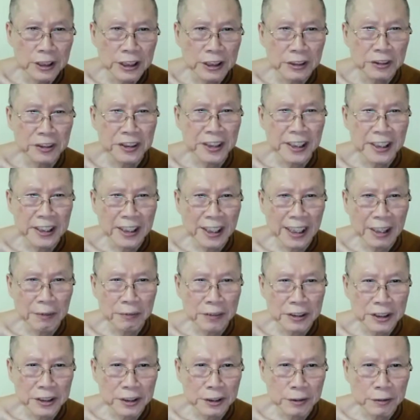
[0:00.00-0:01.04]
Tuesday night
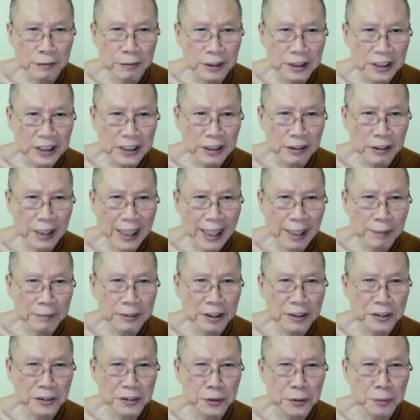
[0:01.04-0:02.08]
we still
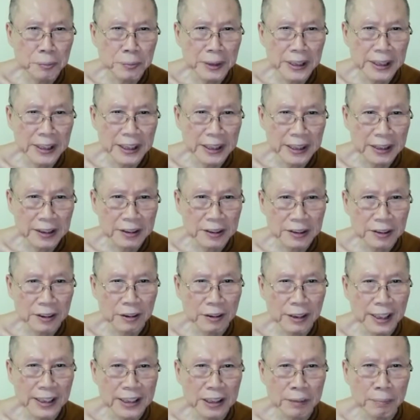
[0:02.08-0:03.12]
have the Zoom meeting.
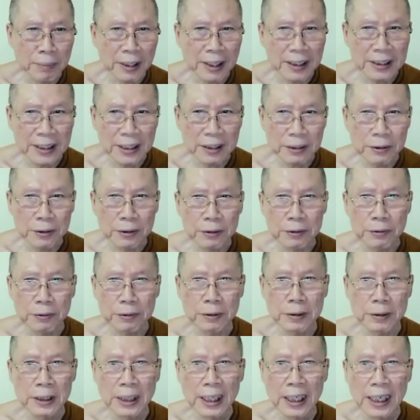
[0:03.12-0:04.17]
So anybody
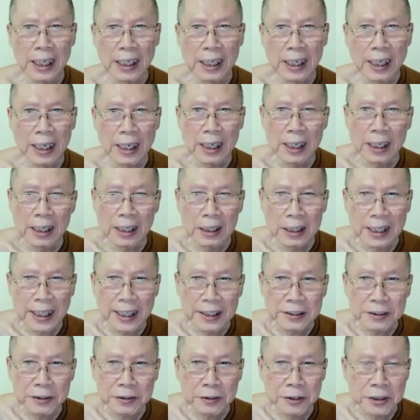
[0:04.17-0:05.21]
who
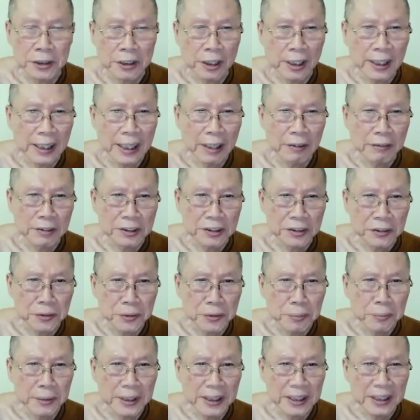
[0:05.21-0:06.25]
likes to join our
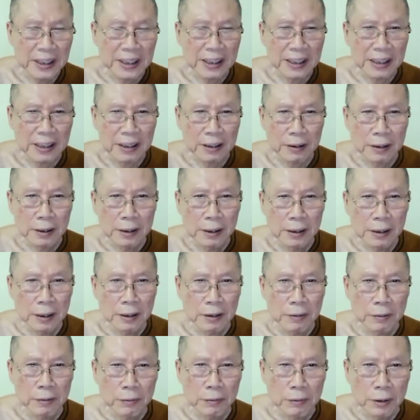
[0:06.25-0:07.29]
Zoom meeting,
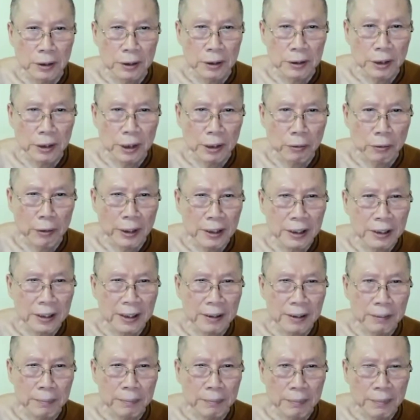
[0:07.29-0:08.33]
you're
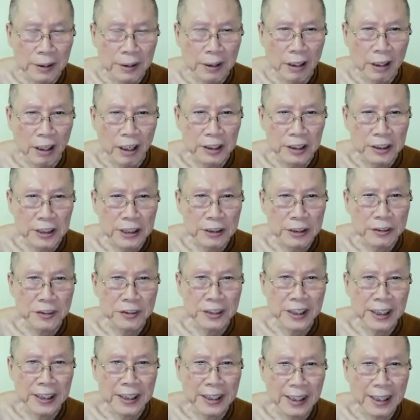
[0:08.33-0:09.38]
welcome on
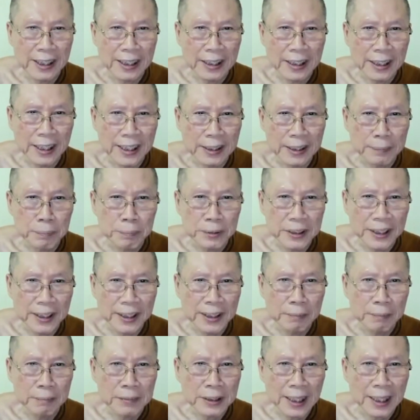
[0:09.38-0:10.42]
Tuesday night, 8
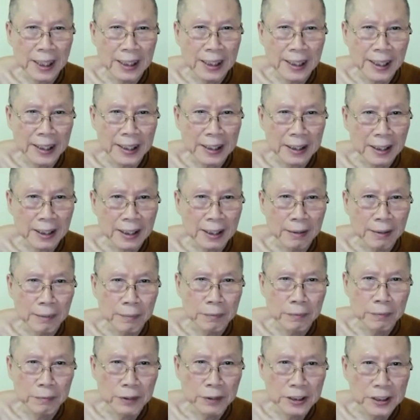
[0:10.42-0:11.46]
p.m. Thailand time,
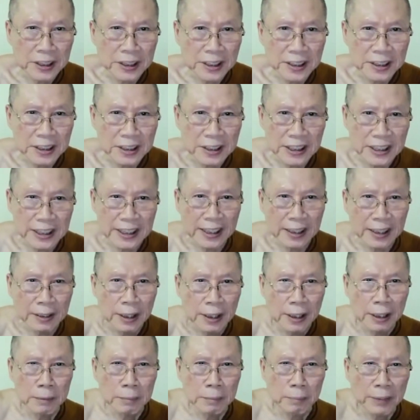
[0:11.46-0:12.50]
which is
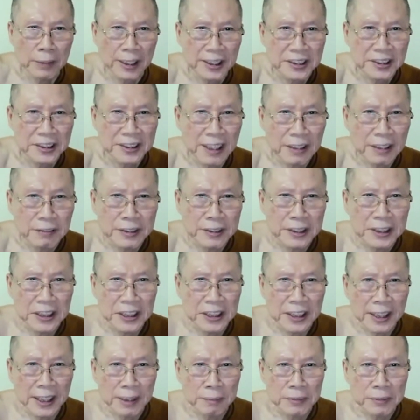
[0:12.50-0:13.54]
+7
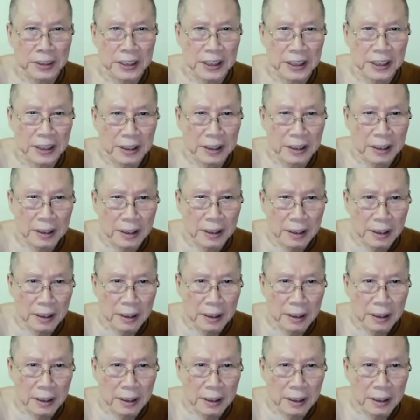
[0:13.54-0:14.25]
GMT.